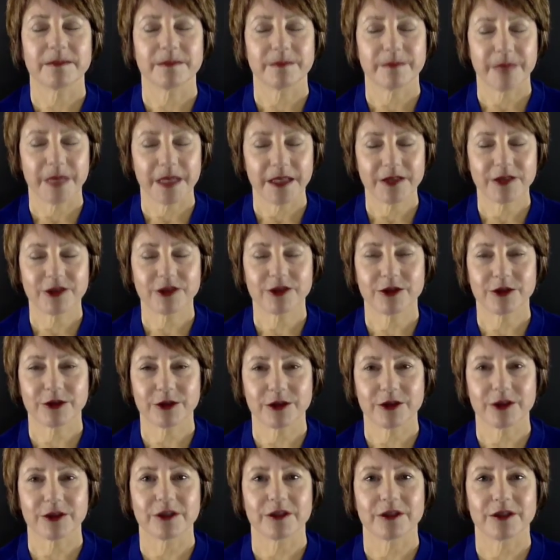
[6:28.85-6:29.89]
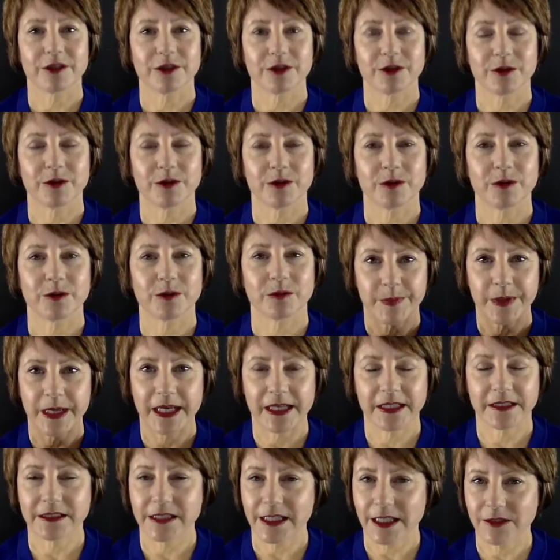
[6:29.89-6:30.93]
Make sure you
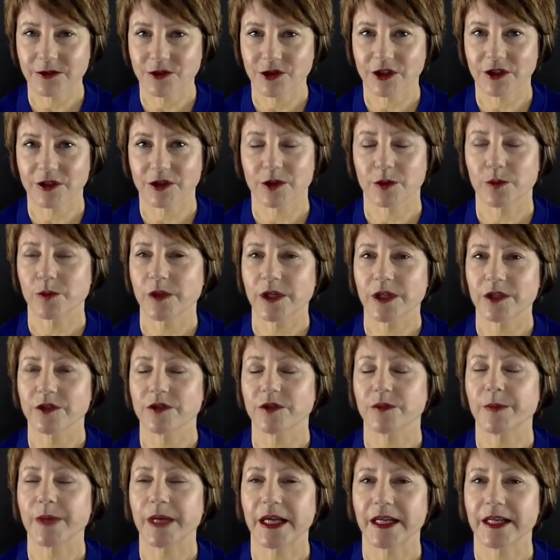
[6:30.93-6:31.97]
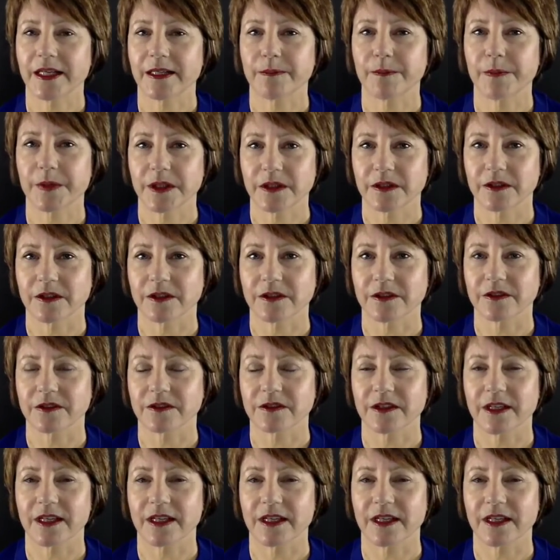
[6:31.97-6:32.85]
pay attention to where you're paying bills